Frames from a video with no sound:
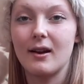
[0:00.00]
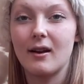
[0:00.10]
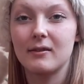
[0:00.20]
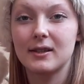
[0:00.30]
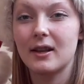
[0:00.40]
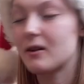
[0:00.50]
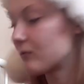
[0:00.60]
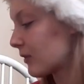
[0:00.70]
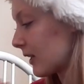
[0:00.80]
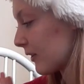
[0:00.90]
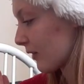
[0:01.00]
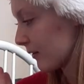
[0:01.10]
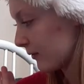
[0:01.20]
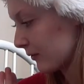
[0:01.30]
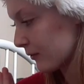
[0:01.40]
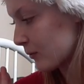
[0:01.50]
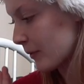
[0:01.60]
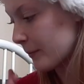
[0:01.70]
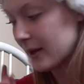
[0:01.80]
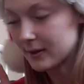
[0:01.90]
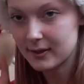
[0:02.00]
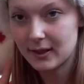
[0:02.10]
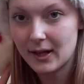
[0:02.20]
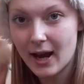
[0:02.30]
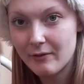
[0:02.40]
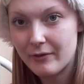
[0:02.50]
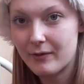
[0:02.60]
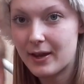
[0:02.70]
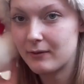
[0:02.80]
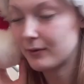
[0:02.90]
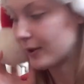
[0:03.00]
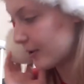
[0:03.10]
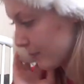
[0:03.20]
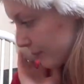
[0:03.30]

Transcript: obviously, I'm really grateful for all my presents, and I have a favourite,